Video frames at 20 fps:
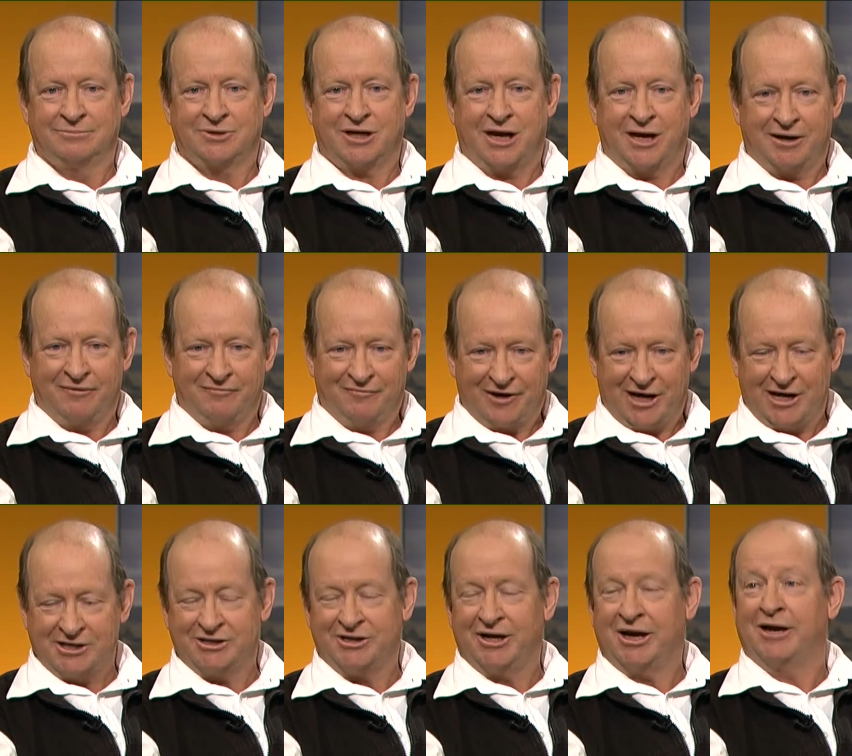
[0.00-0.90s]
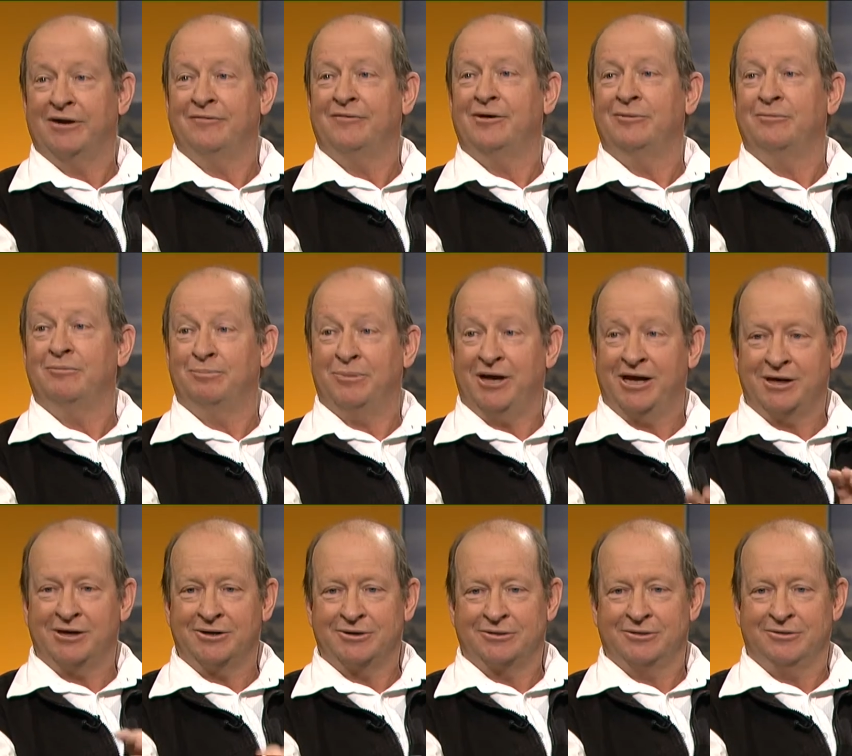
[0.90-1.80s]
take inflation out of it,
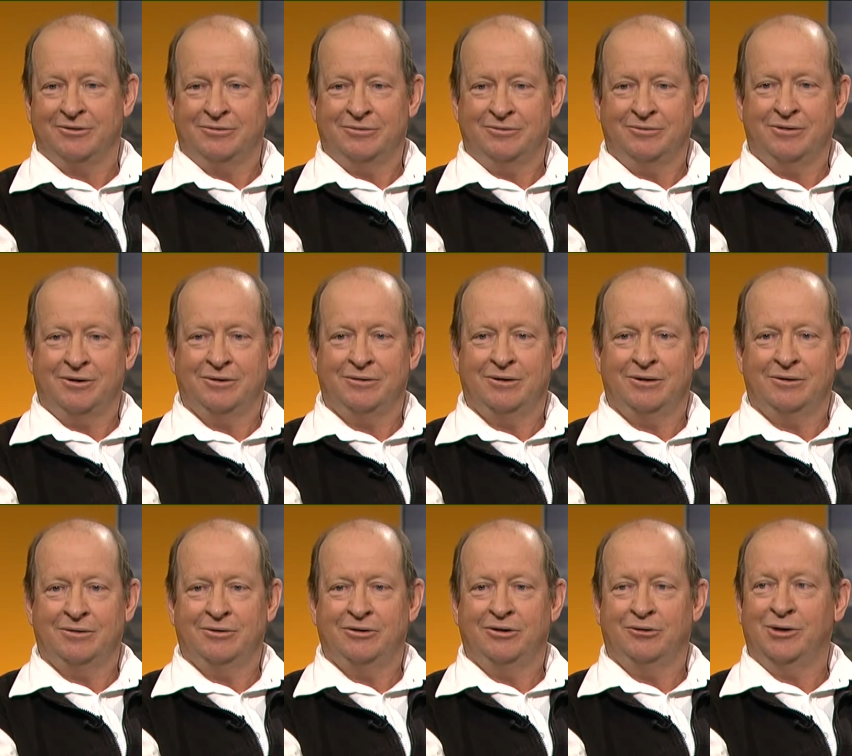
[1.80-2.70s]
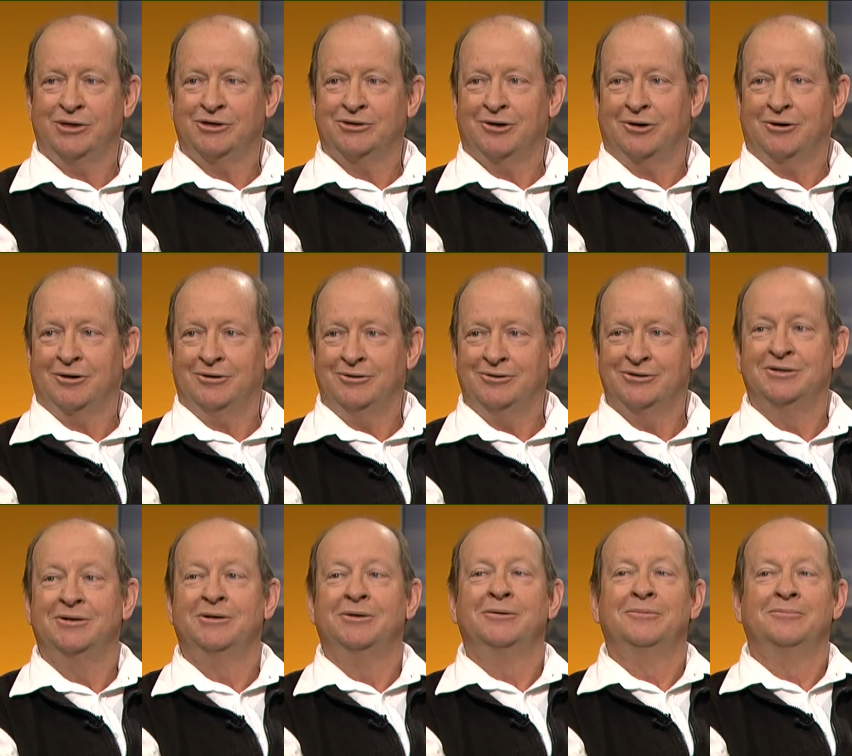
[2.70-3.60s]
peg it to US dollars.
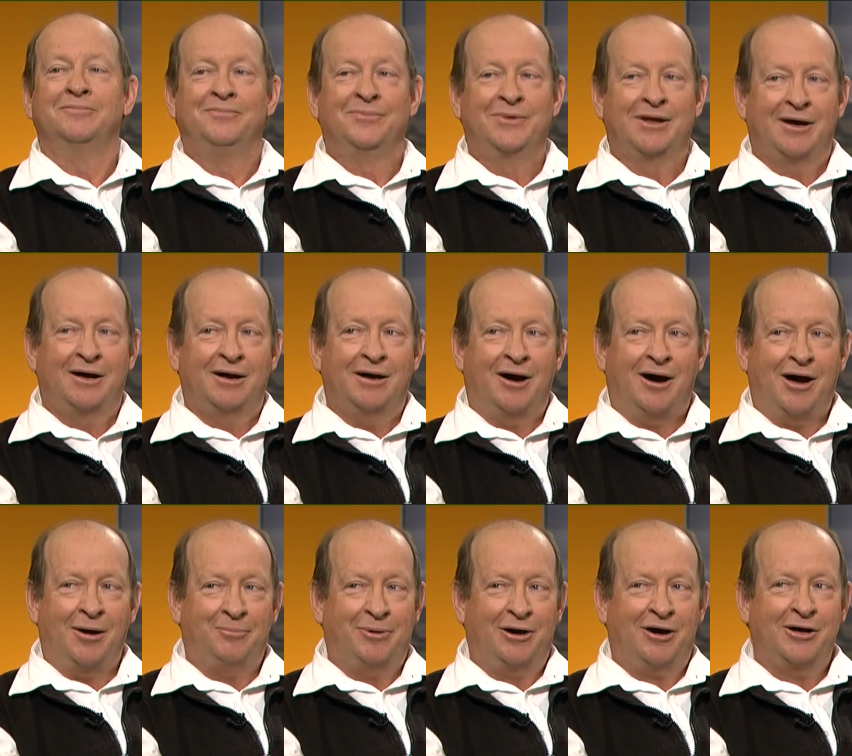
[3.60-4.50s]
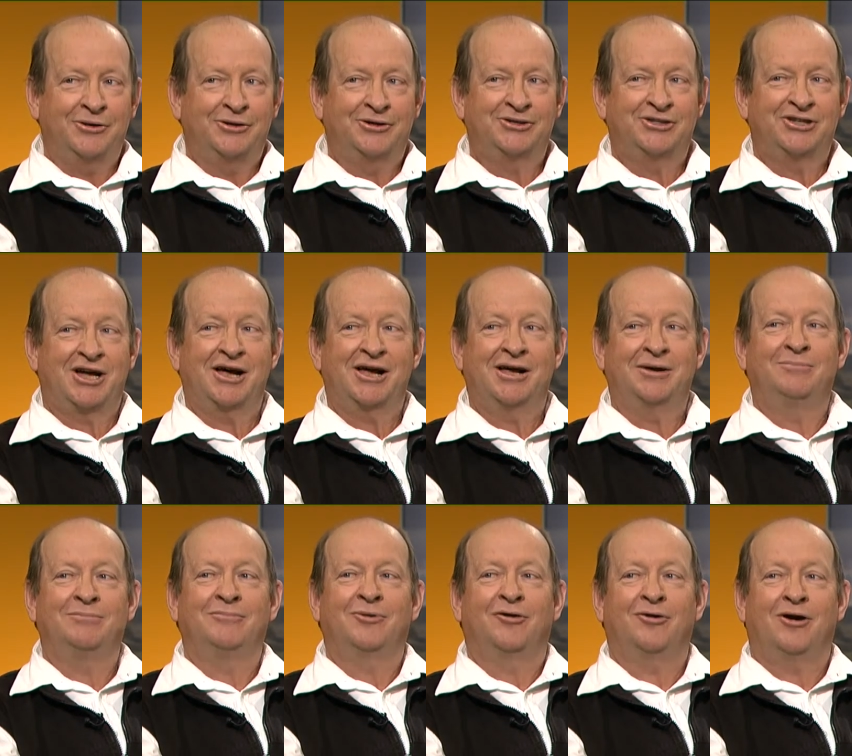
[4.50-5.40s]
I applied the
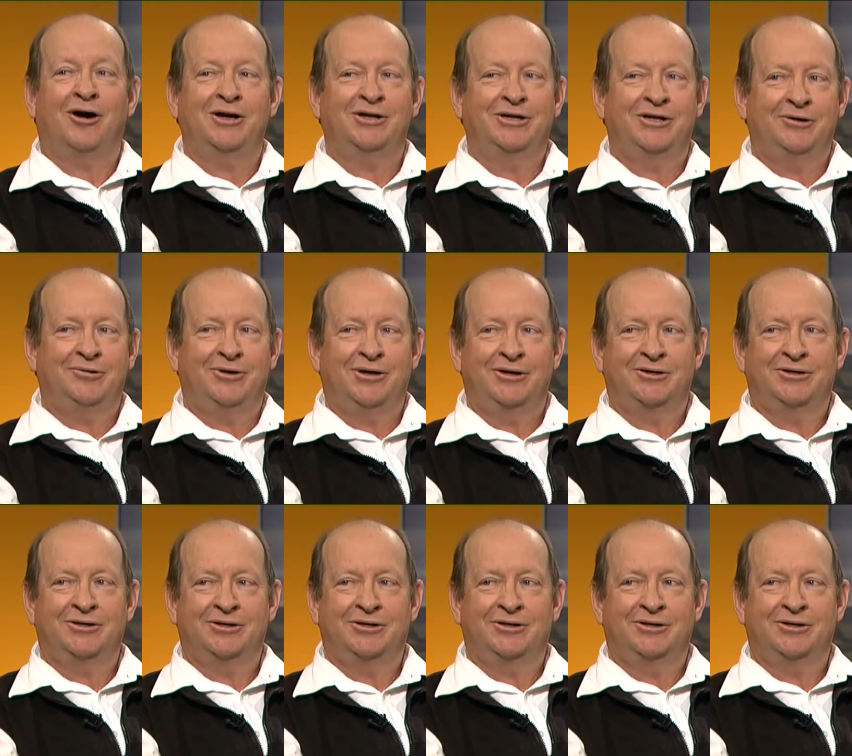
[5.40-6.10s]
same criteria